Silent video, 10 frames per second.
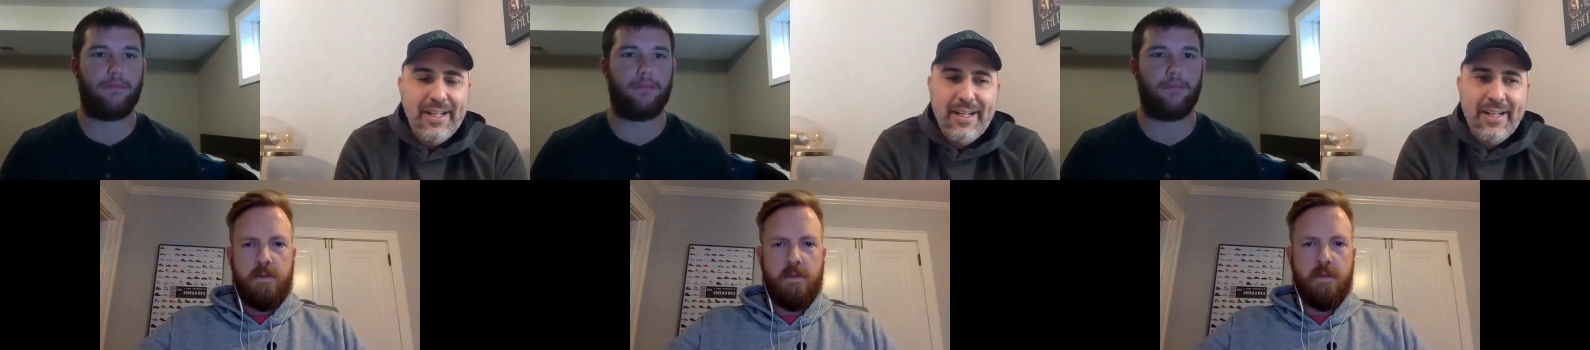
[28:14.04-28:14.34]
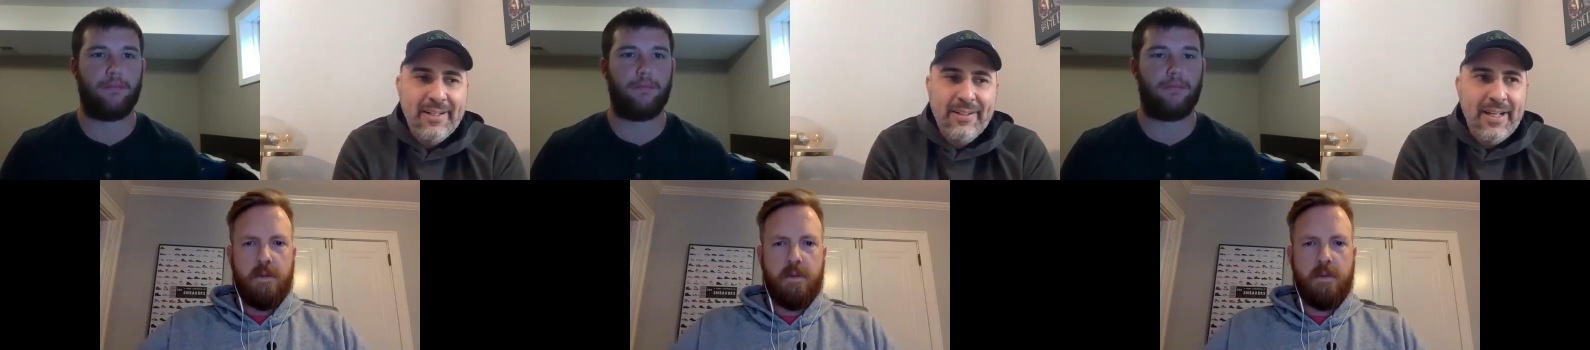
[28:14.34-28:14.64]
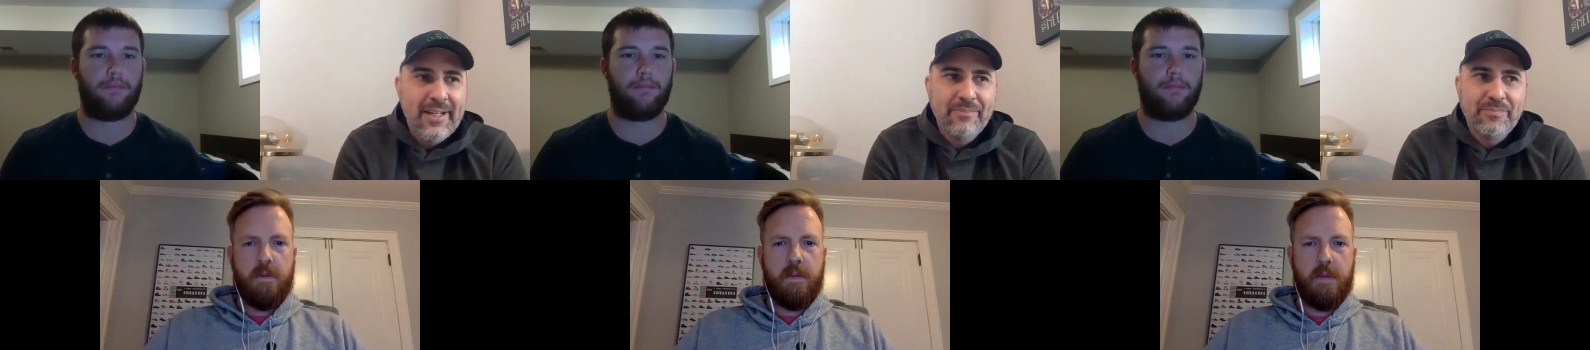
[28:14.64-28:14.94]
Speaker 1: and
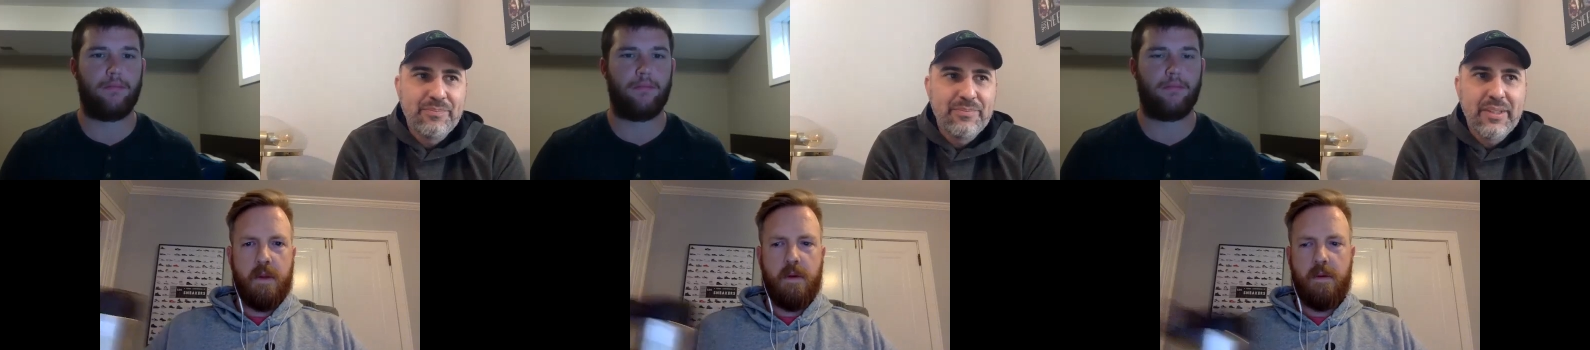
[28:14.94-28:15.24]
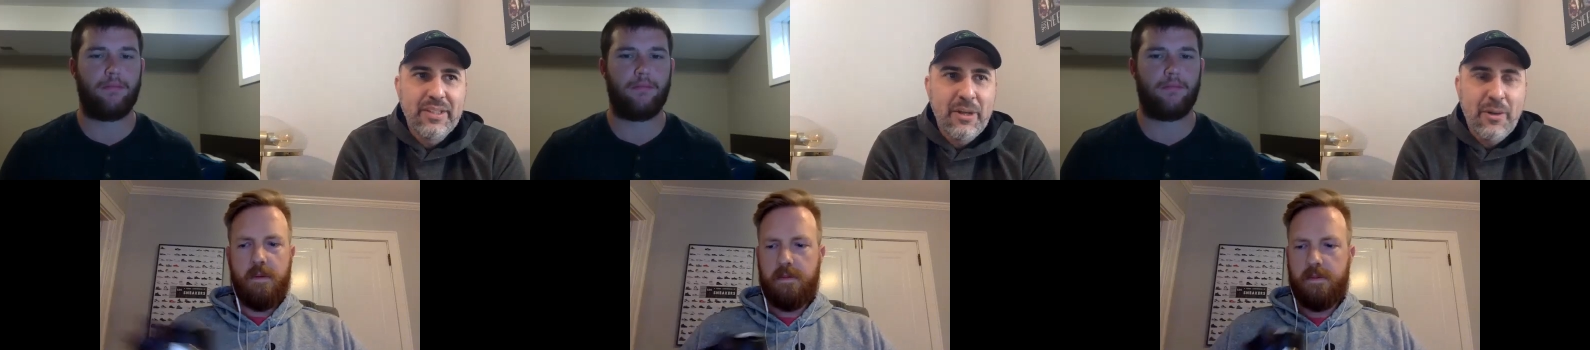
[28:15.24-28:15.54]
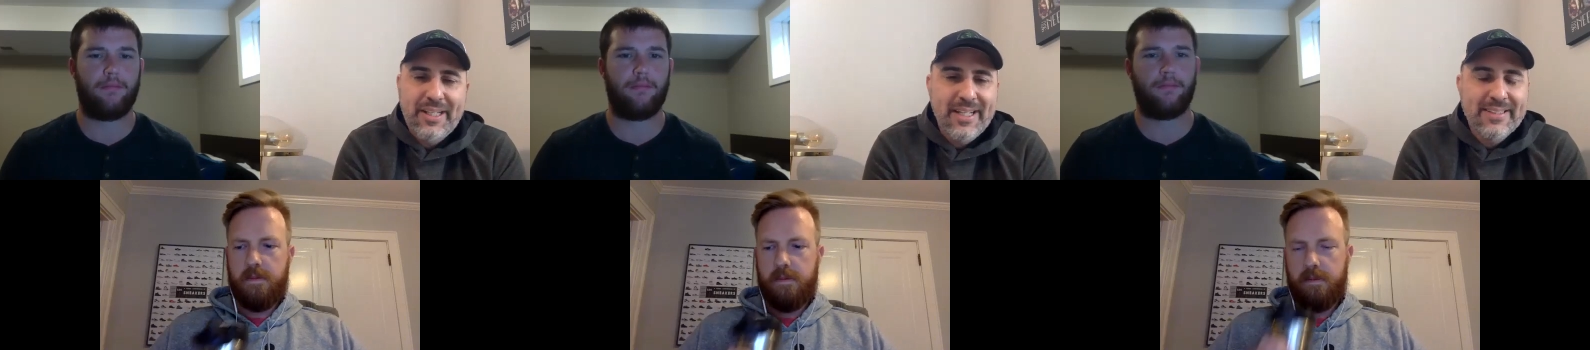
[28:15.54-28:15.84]
and you
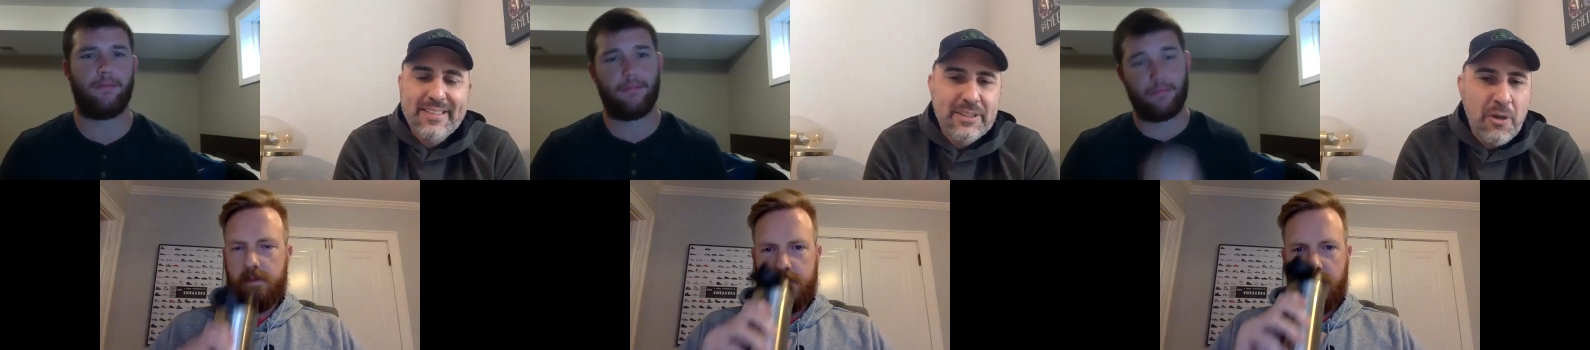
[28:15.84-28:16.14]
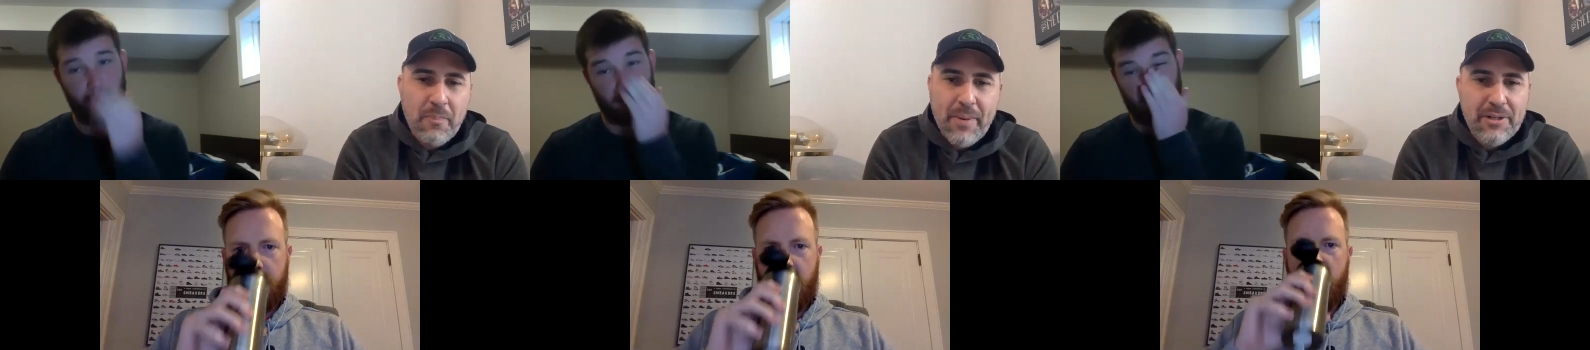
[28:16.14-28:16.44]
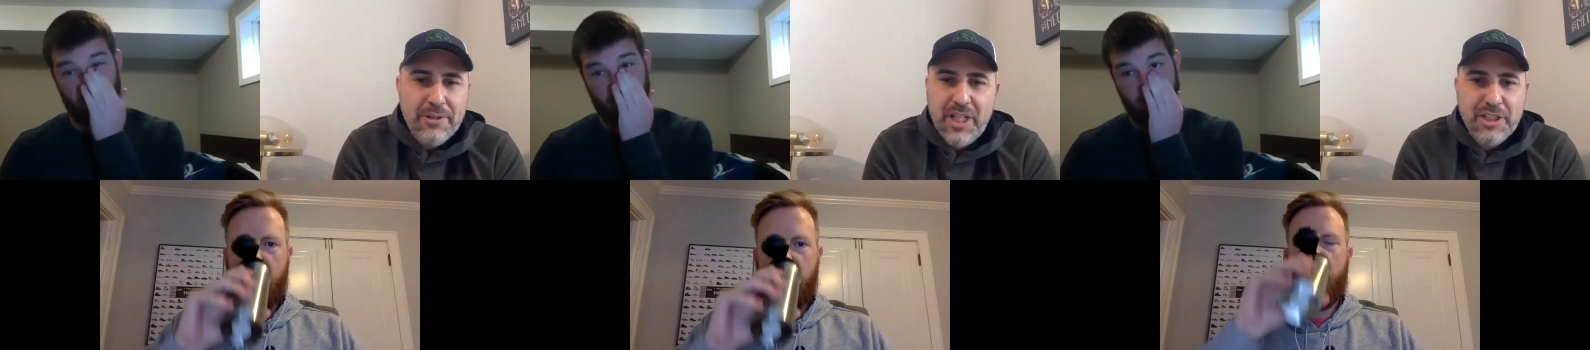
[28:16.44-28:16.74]
know against his own
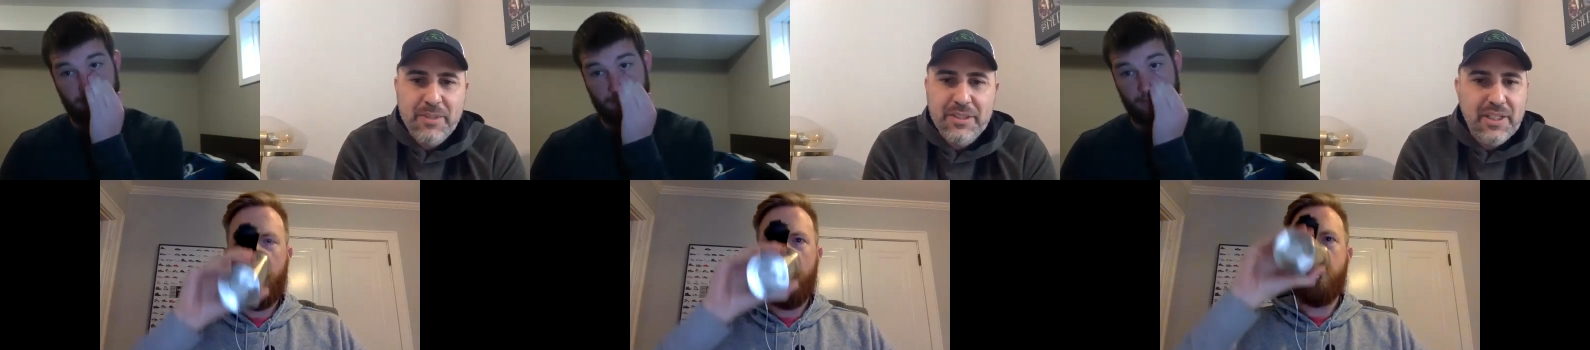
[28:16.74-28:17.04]
better judgment,